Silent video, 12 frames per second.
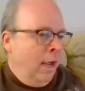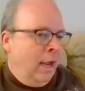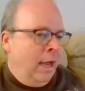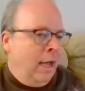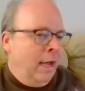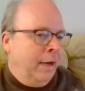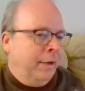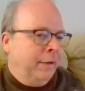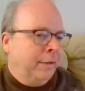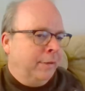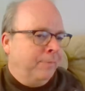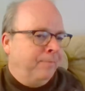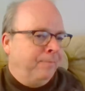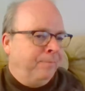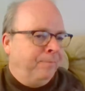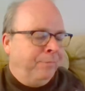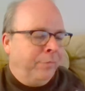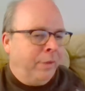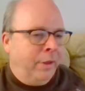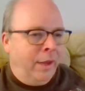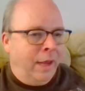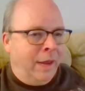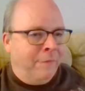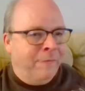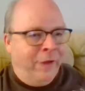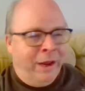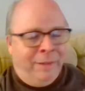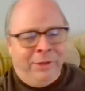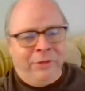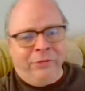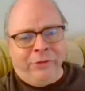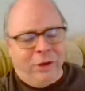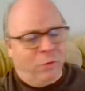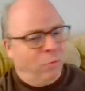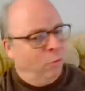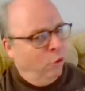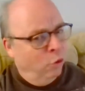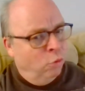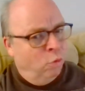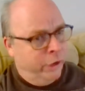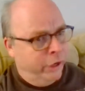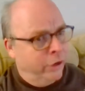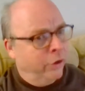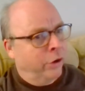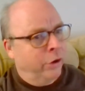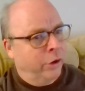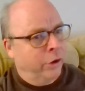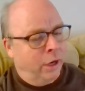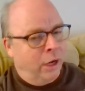And families get real weird.